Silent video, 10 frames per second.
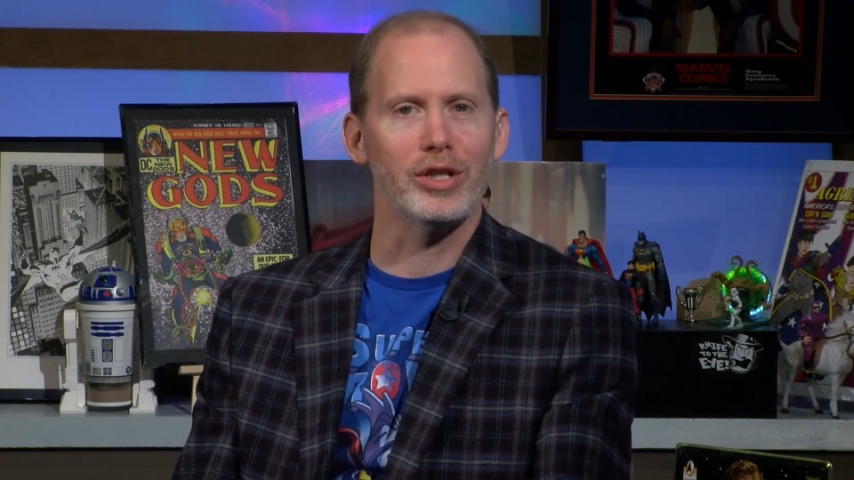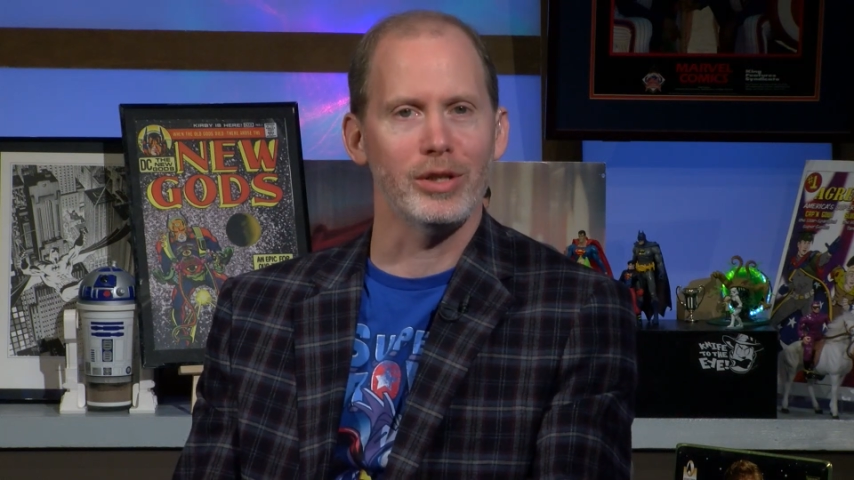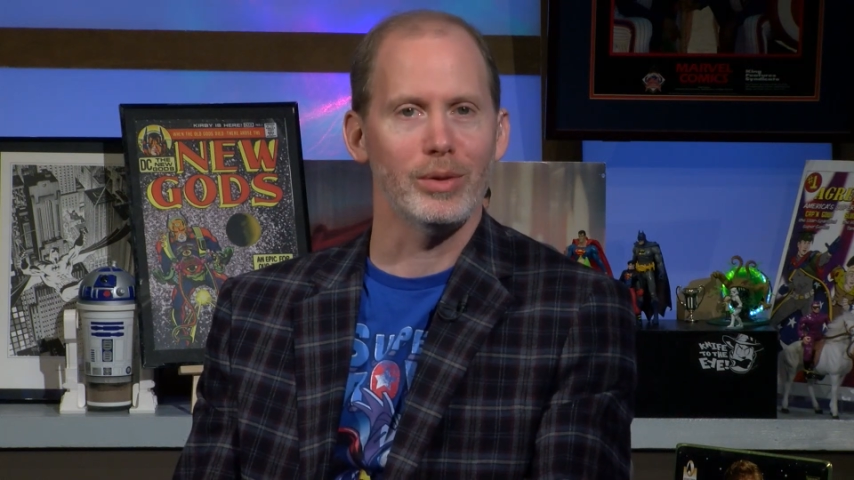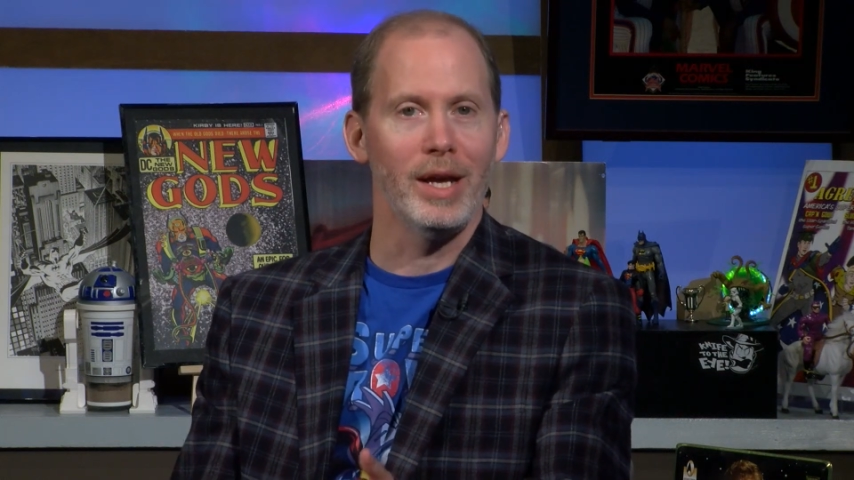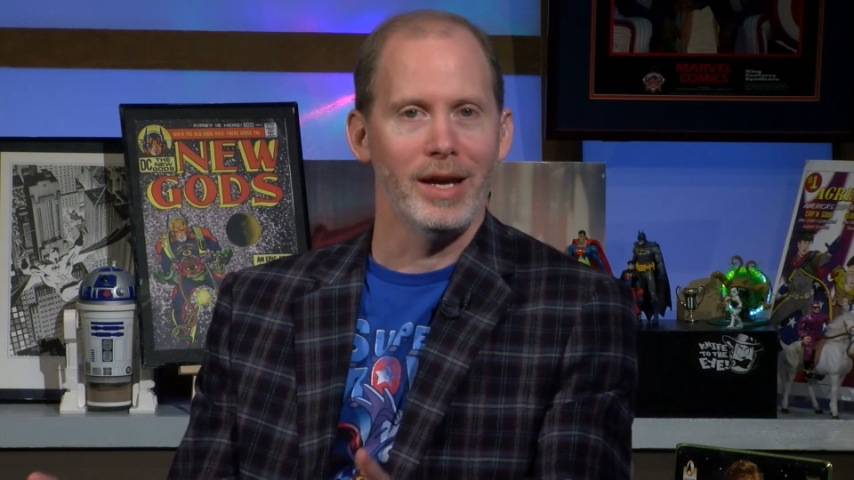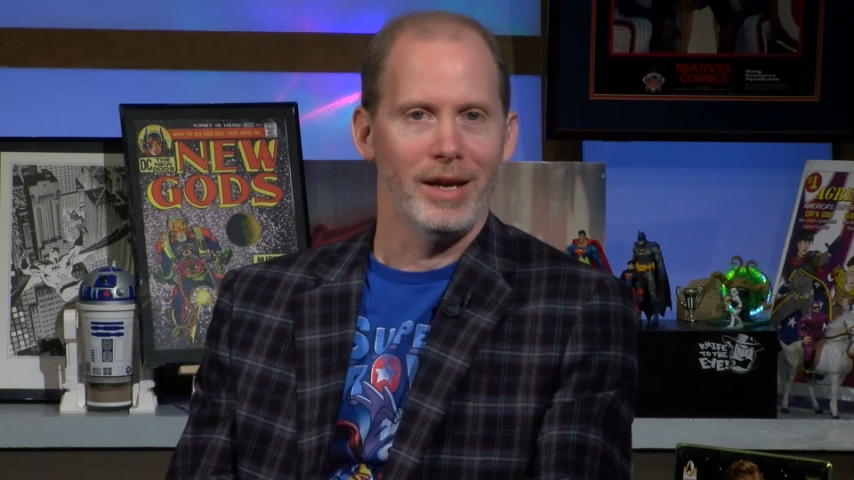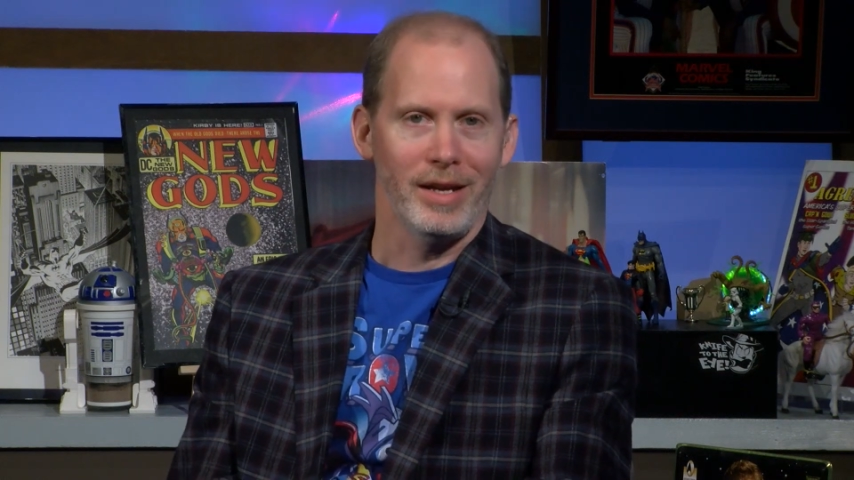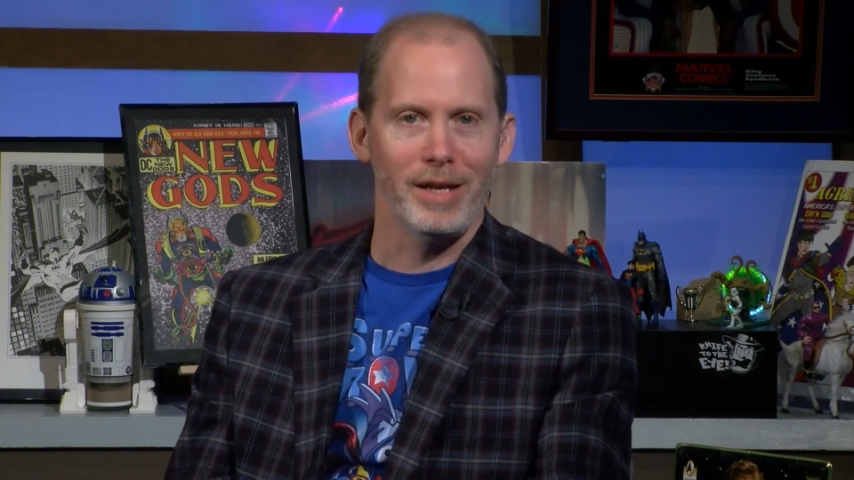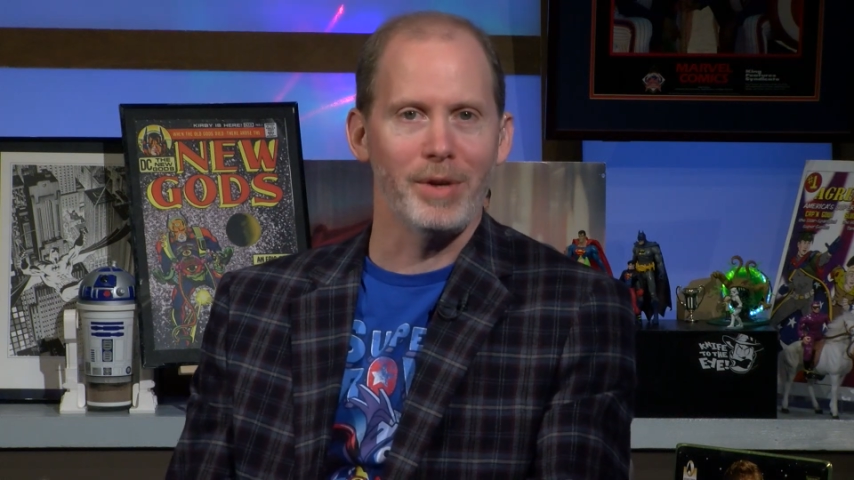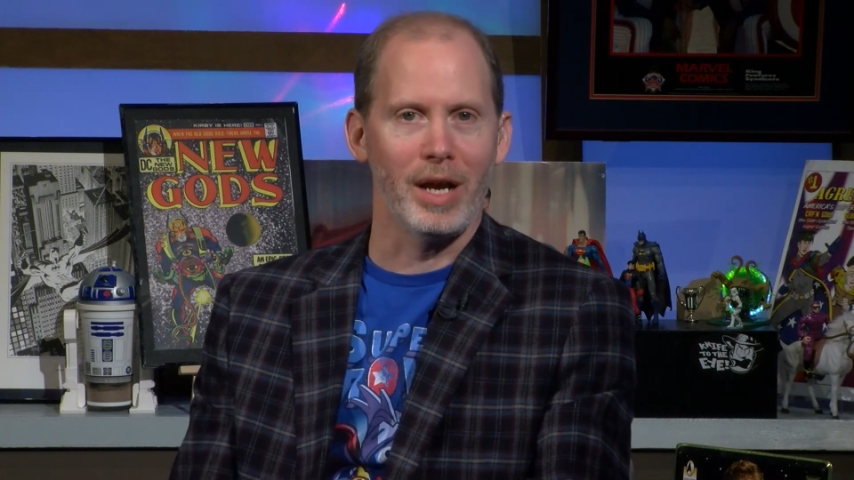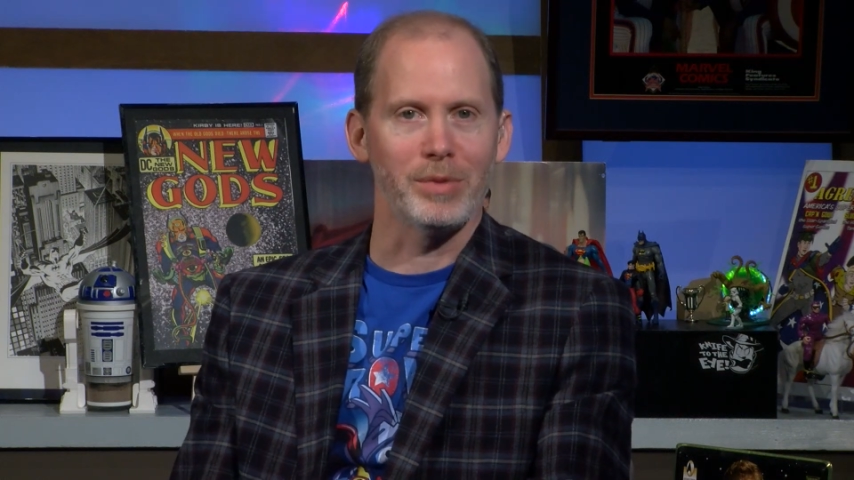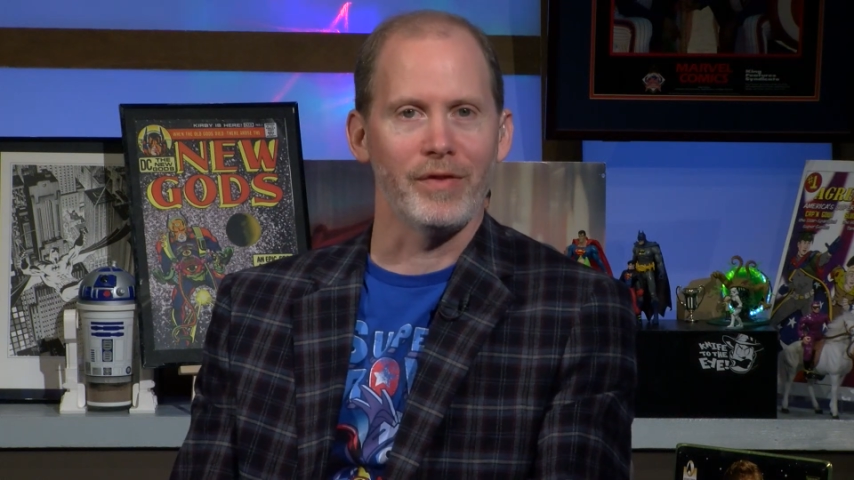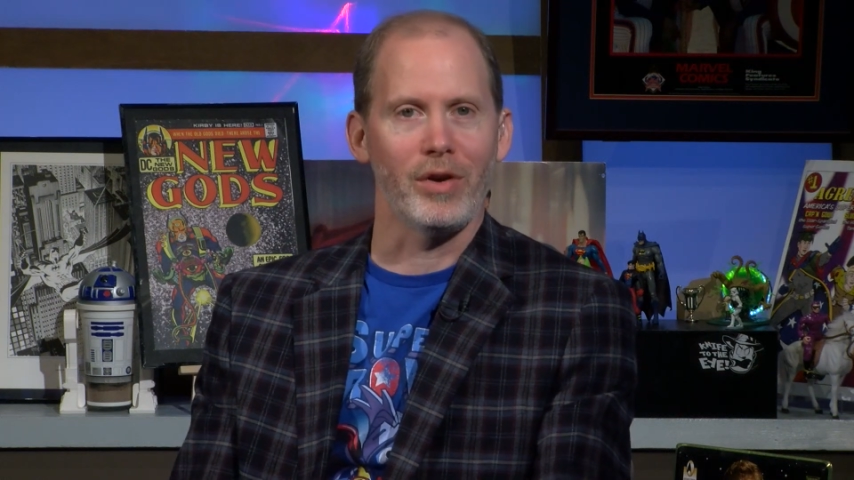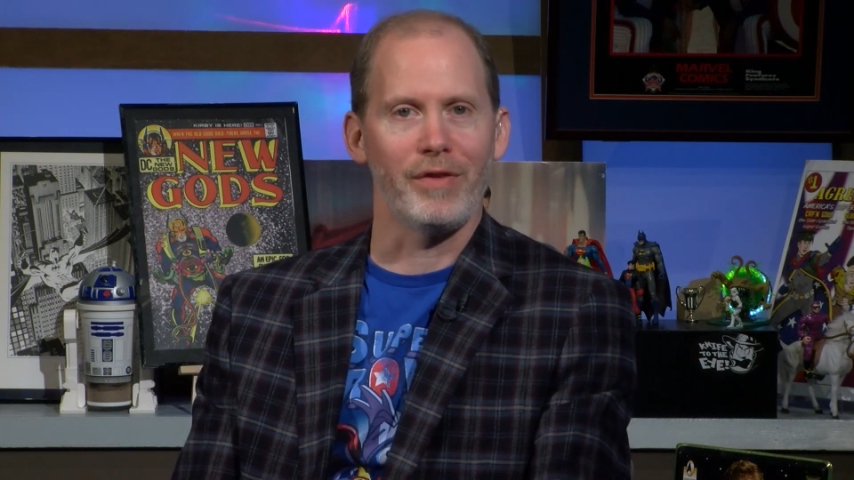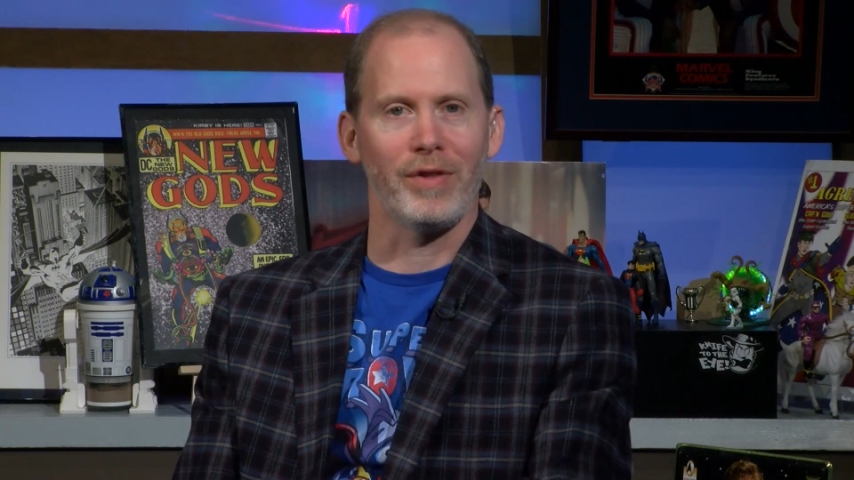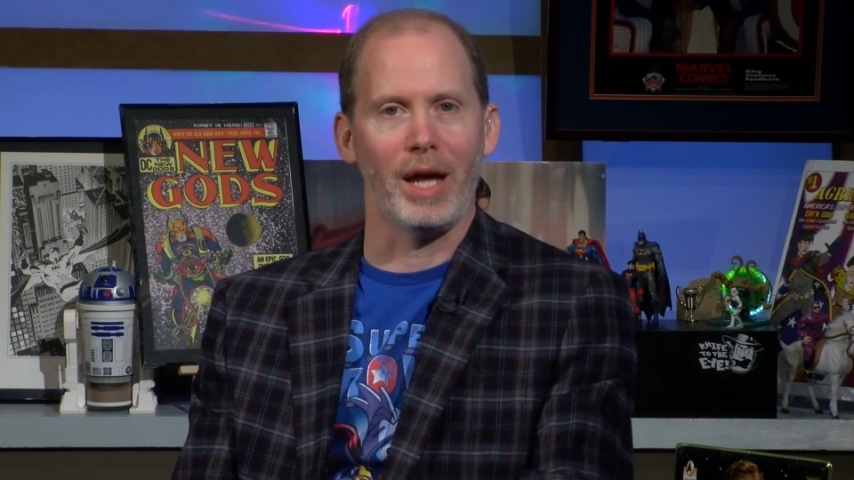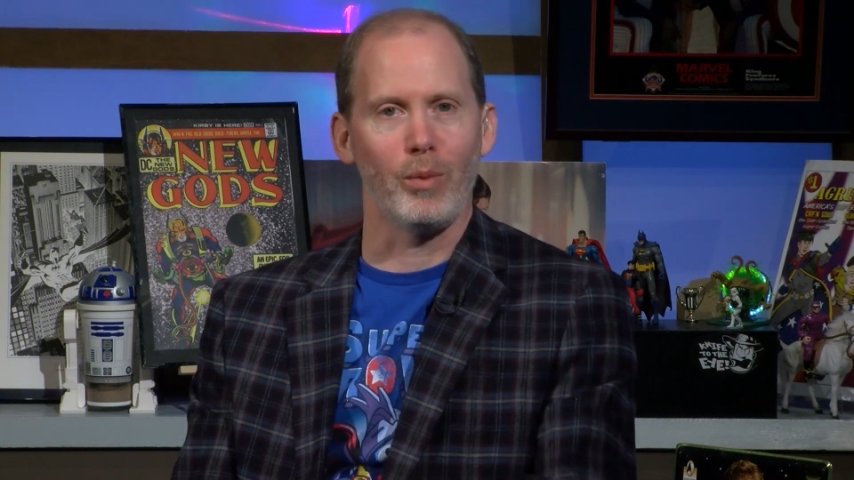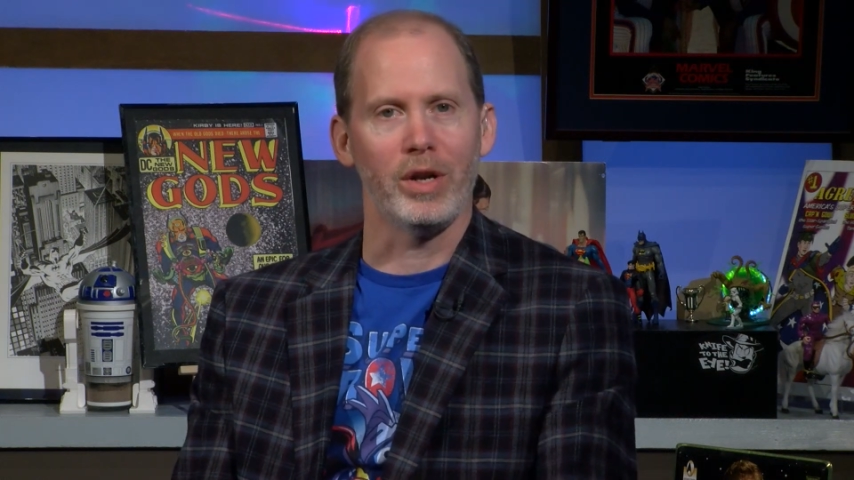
to, he becomes a very flat,